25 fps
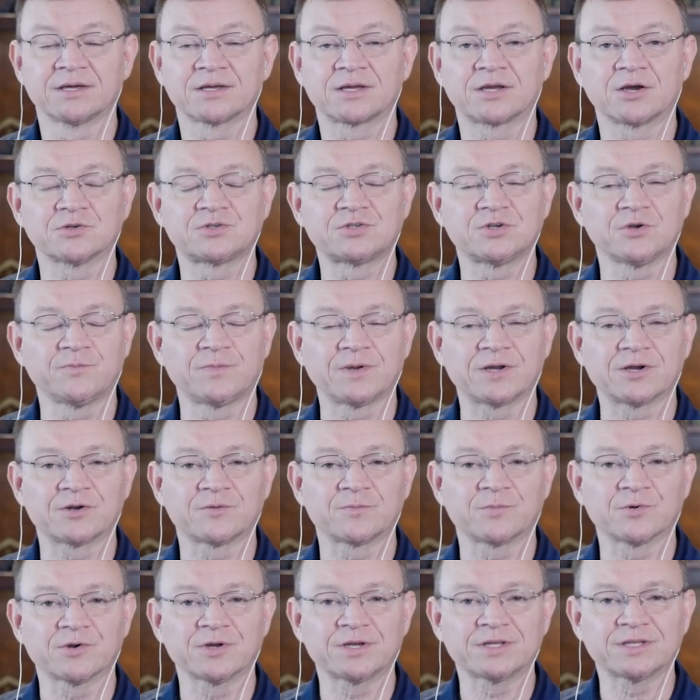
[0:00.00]
Go to
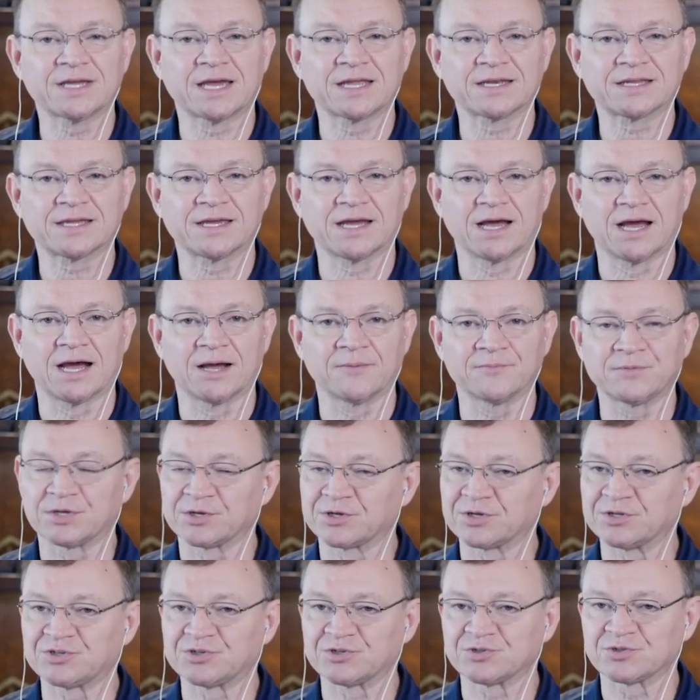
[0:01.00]
beerandbrewing.com to
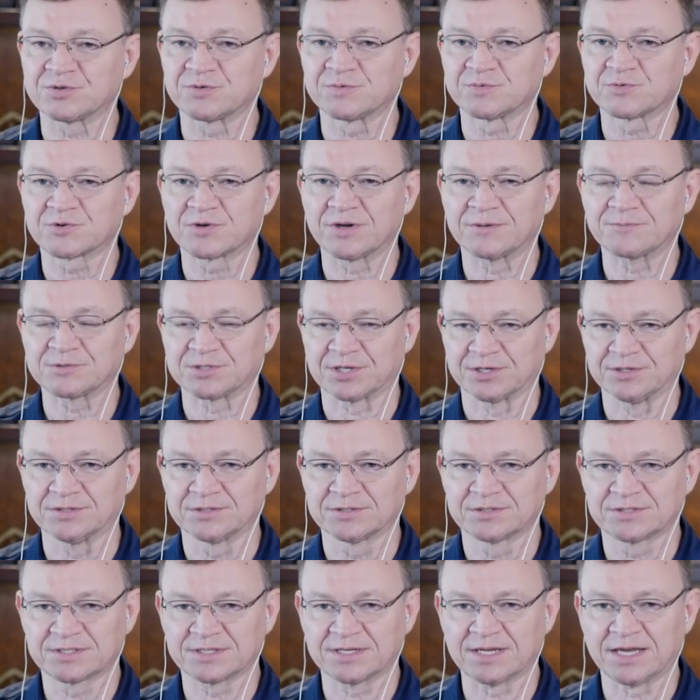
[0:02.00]
get your
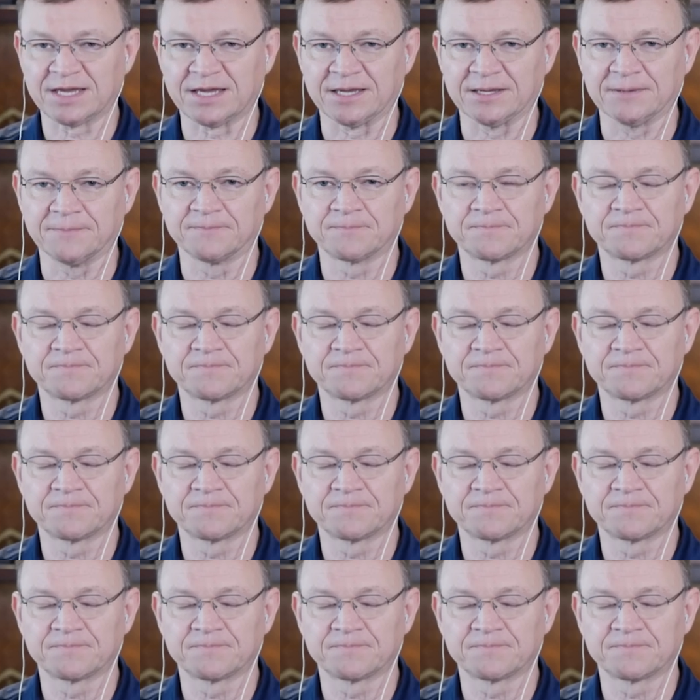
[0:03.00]
subscription today.